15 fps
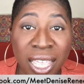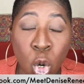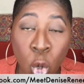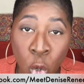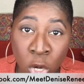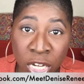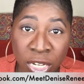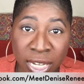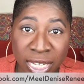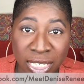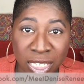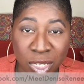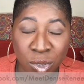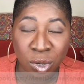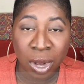Or you can
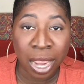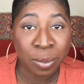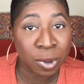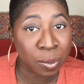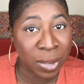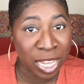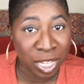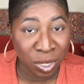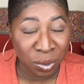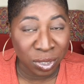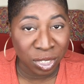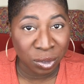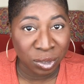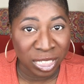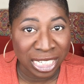subscribe on my
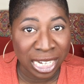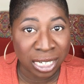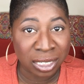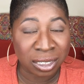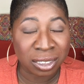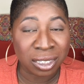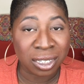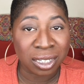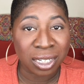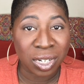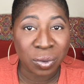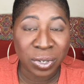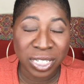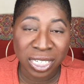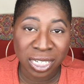YouTube channel
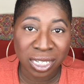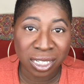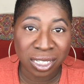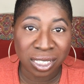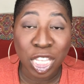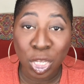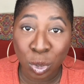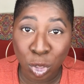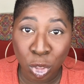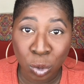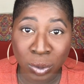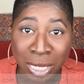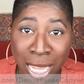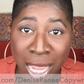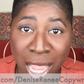which is
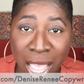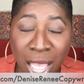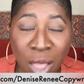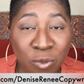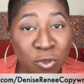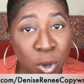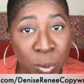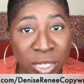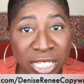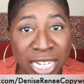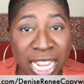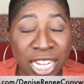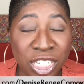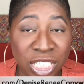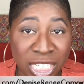youtube.com forward
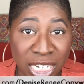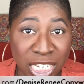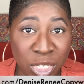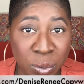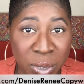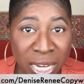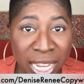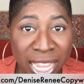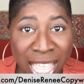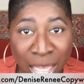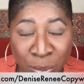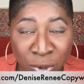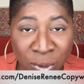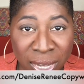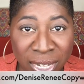slash Denise Renee
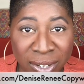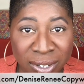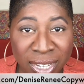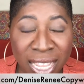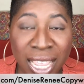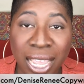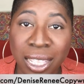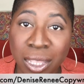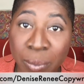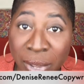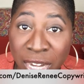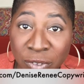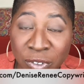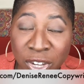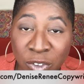Copywriter. And the
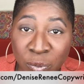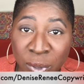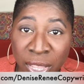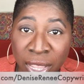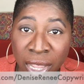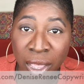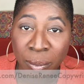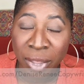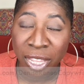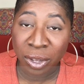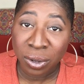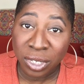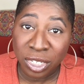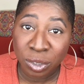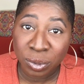benefit of being on my
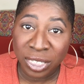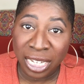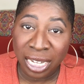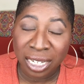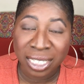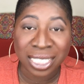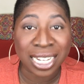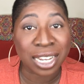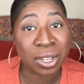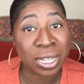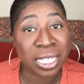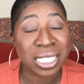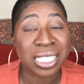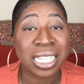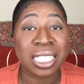YouTube channel is that you
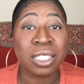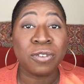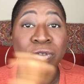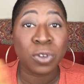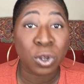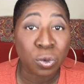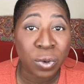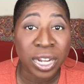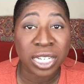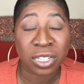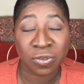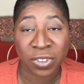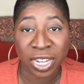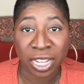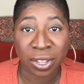can see the full range
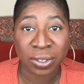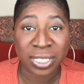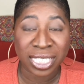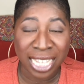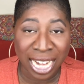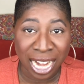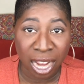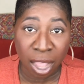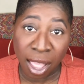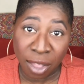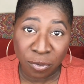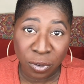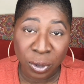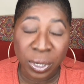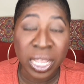of videos that I
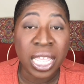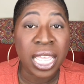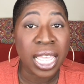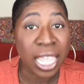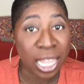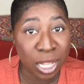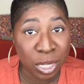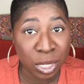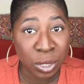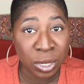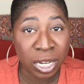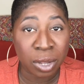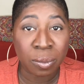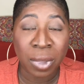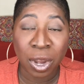offer,
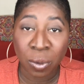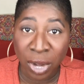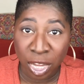including my